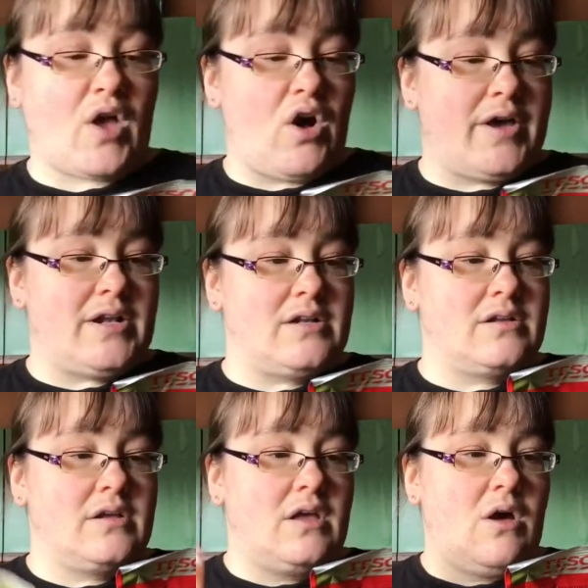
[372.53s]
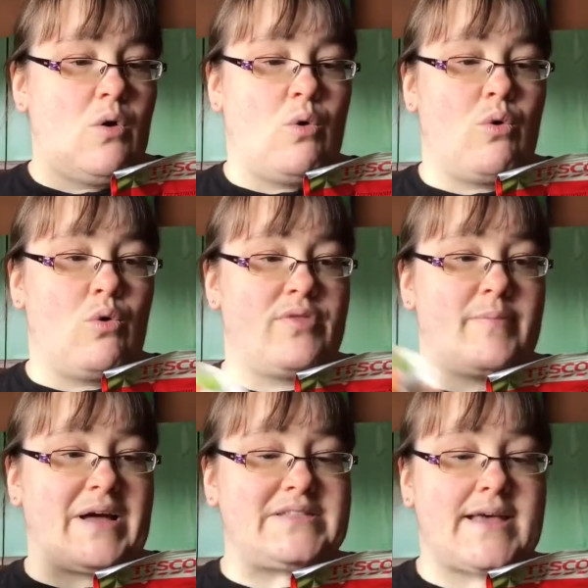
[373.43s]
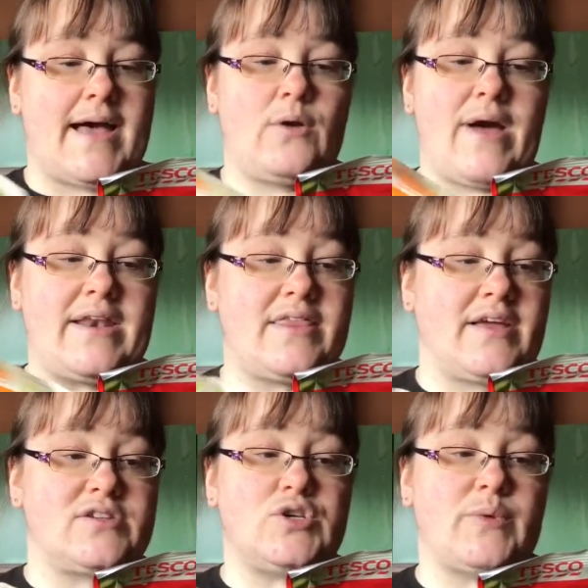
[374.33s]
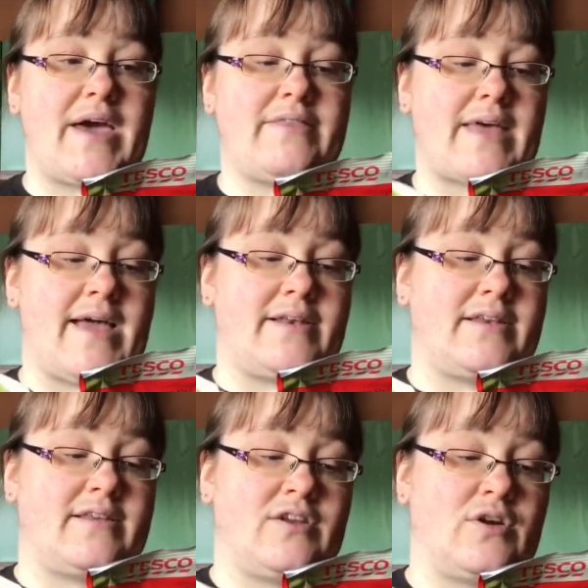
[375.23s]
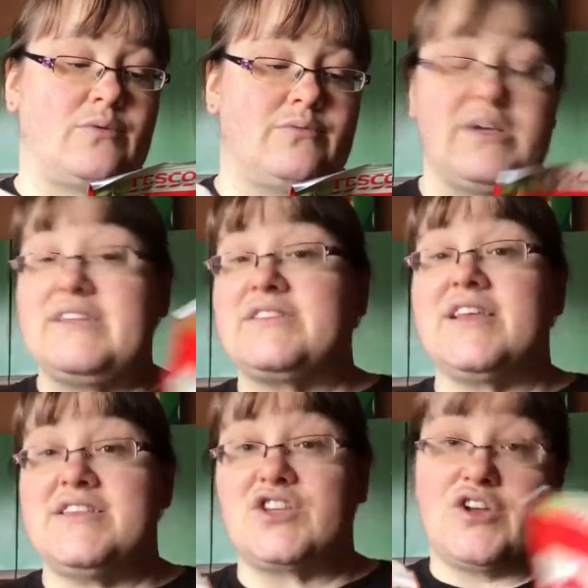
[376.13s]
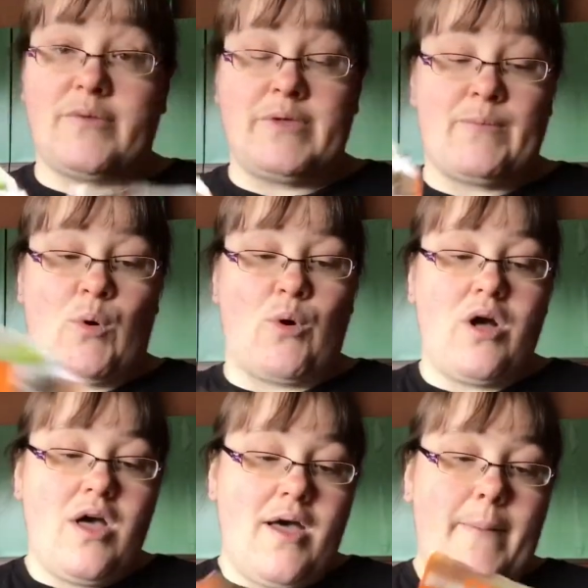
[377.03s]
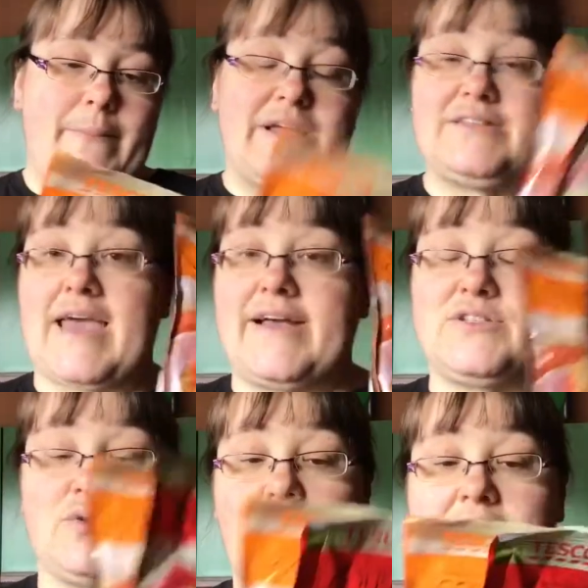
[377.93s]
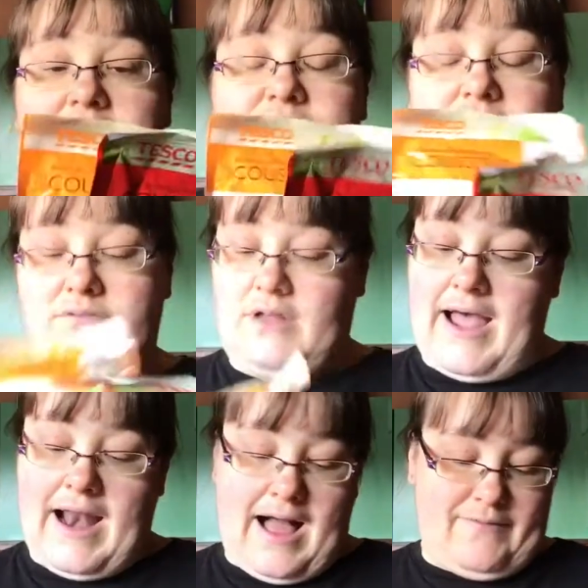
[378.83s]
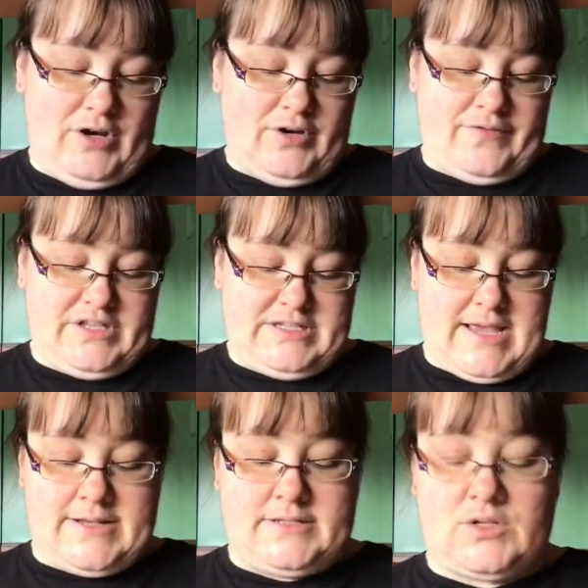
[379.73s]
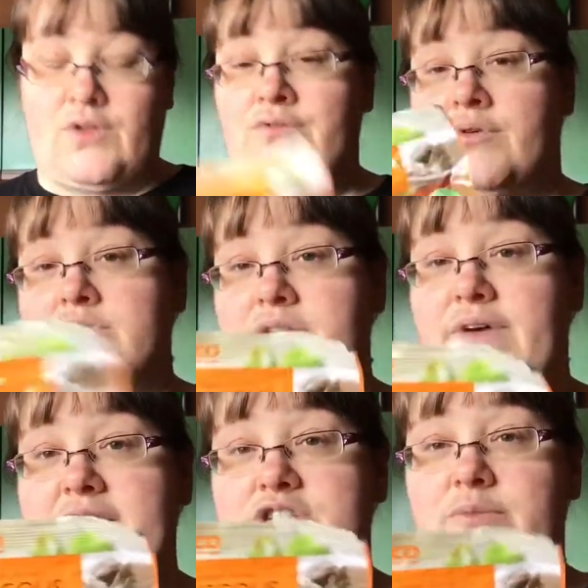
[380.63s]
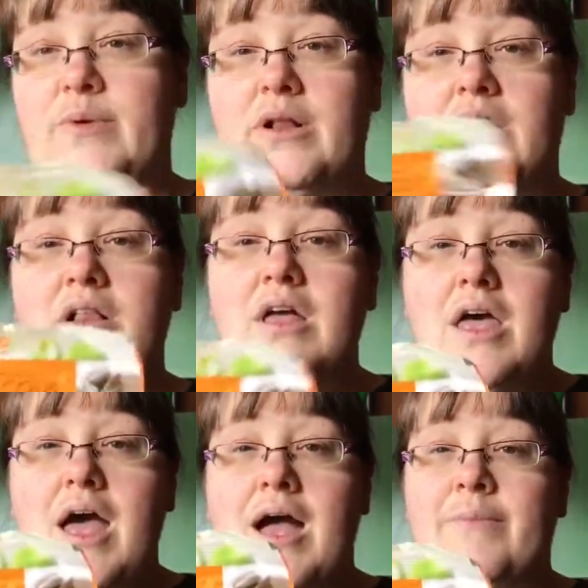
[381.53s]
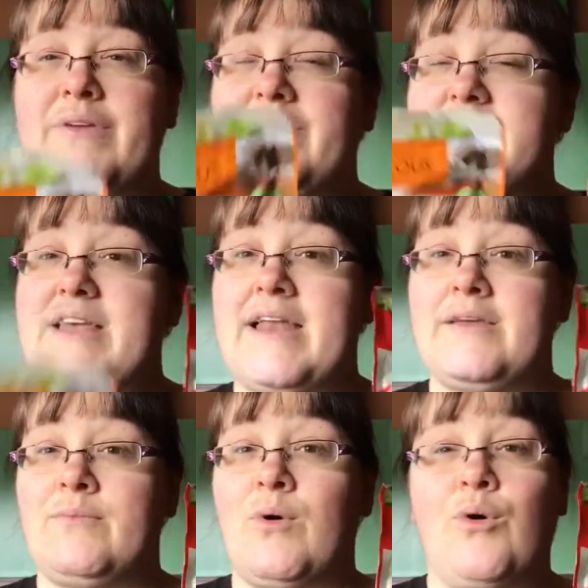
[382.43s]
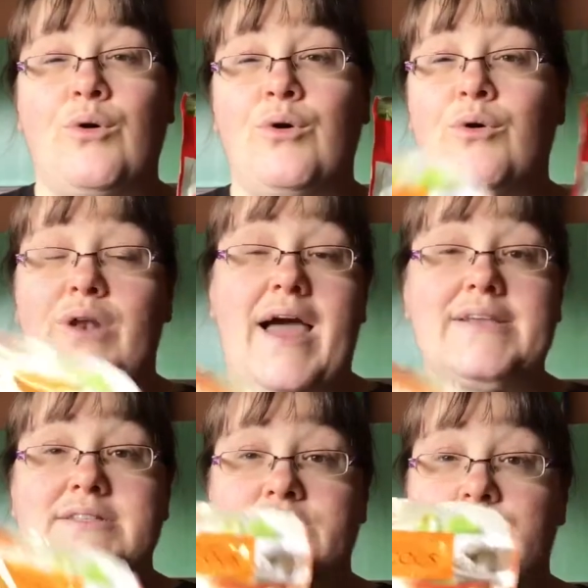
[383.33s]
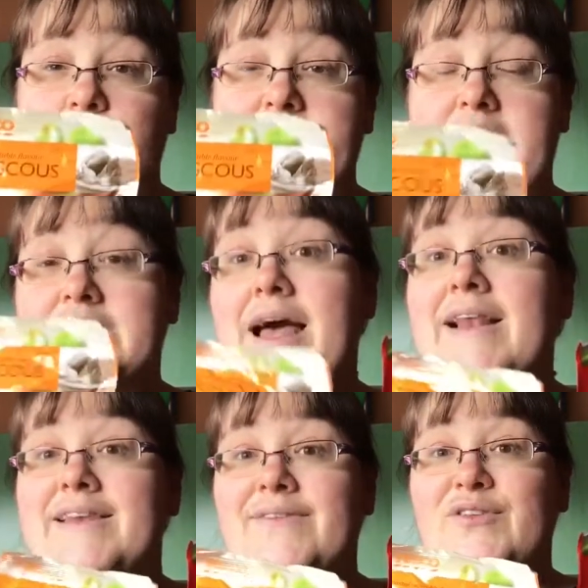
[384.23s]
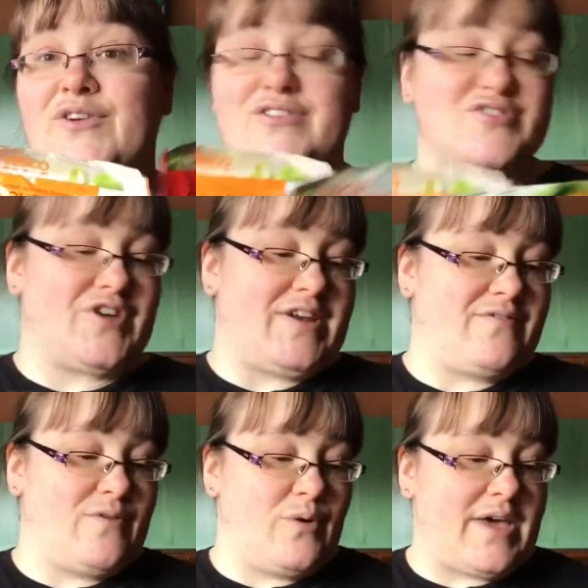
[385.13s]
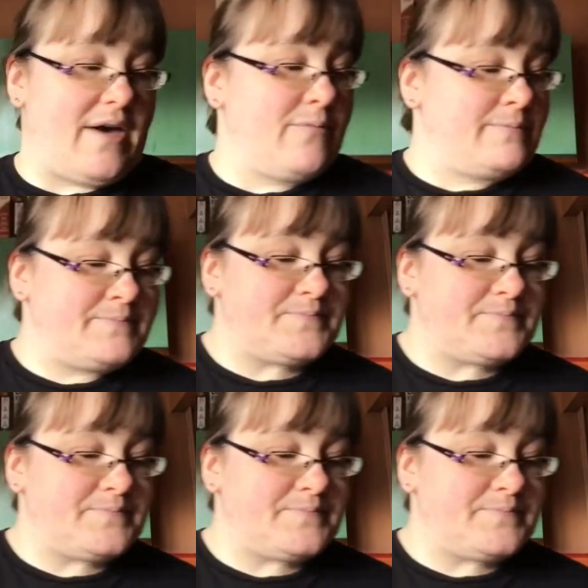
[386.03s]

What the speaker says: oil or the butter or anything to it, then you know it's going to be more. But yeah, so I'll have a look for the sins on the roasted vegetable. If it's any more or less than 2 sins, I'll leave it on the screen for you.